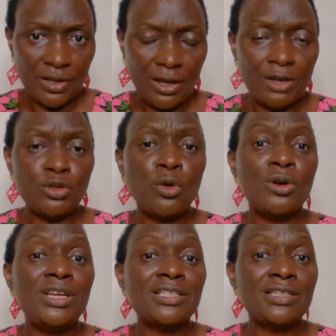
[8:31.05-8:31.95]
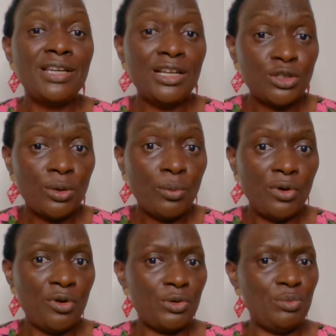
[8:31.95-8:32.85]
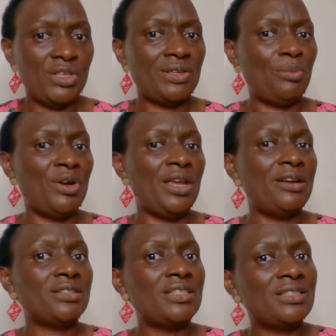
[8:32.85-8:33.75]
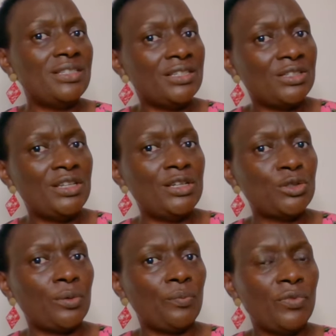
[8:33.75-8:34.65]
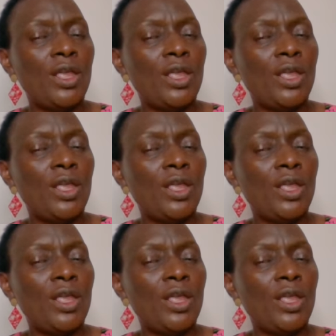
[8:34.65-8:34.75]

And so your destination will not be somebody else's destination.